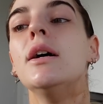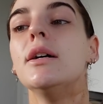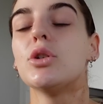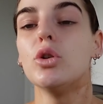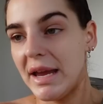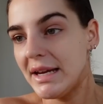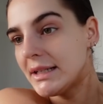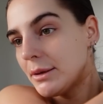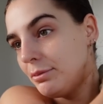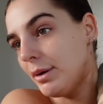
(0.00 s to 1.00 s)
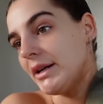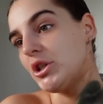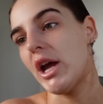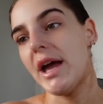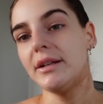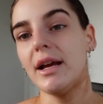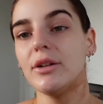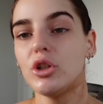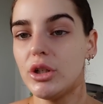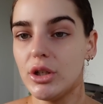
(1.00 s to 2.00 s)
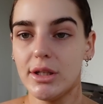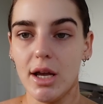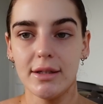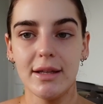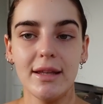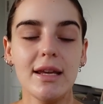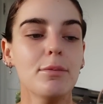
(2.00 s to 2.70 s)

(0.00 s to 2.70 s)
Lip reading: It's called Baked by Jen, and she just does the